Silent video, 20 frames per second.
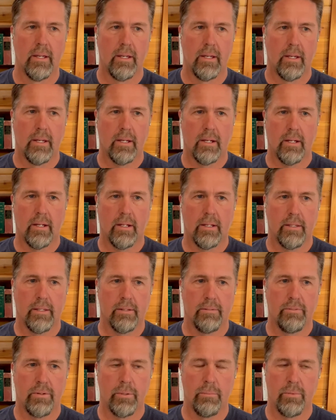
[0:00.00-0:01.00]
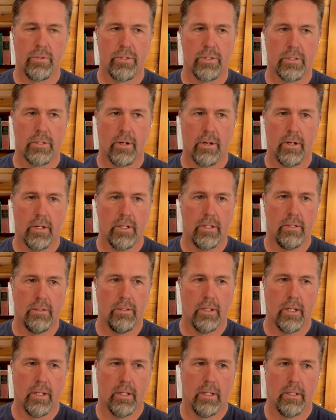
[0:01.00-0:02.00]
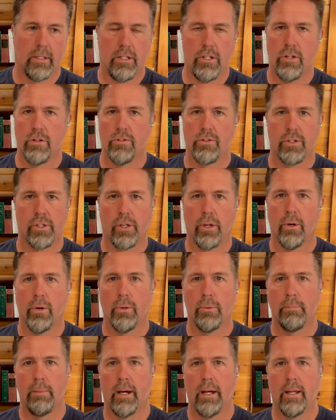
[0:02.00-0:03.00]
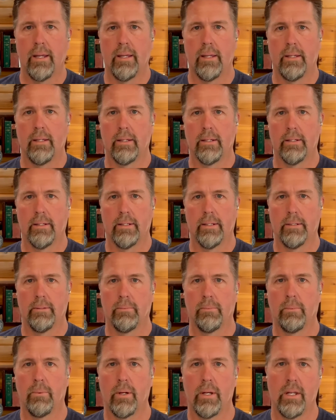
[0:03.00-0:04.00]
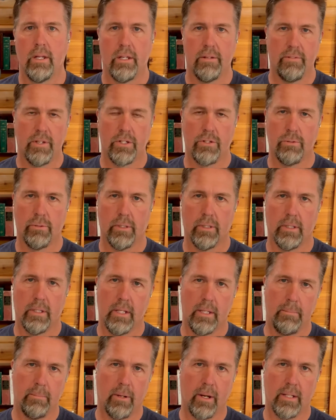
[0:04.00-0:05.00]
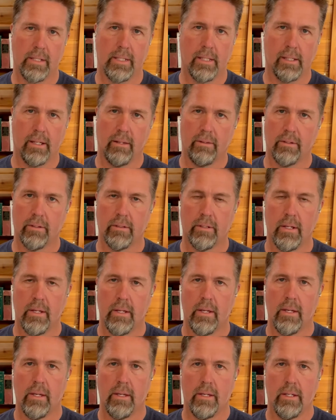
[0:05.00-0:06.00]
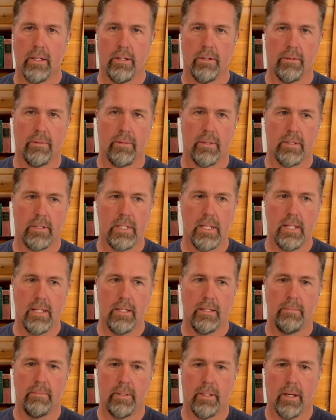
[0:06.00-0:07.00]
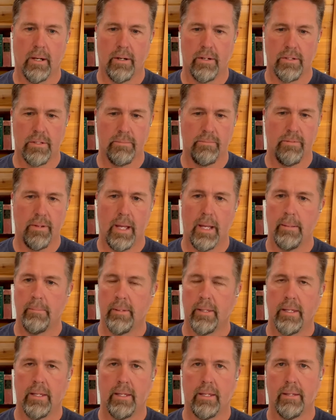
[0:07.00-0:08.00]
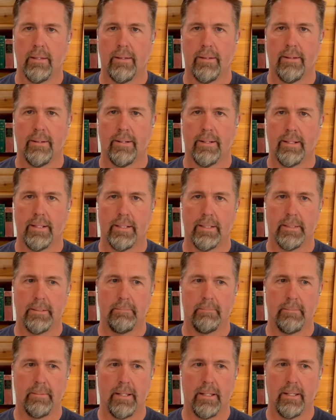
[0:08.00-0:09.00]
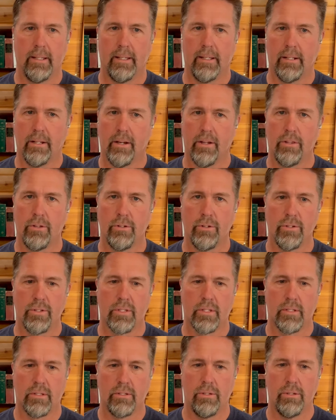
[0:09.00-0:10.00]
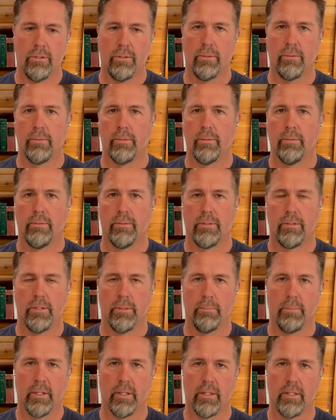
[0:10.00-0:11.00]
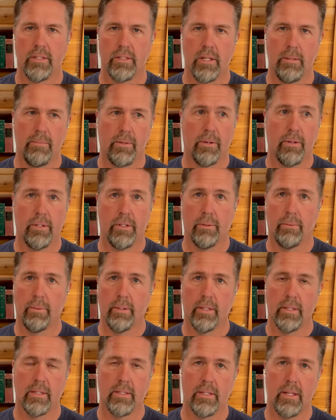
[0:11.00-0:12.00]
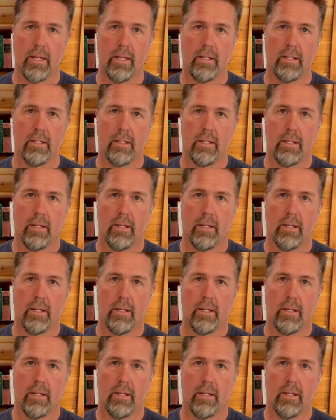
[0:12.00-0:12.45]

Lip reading: The firm was started years ago by one individual, and he brought together, the team. He hired some family and others to build this team. They're into real estate.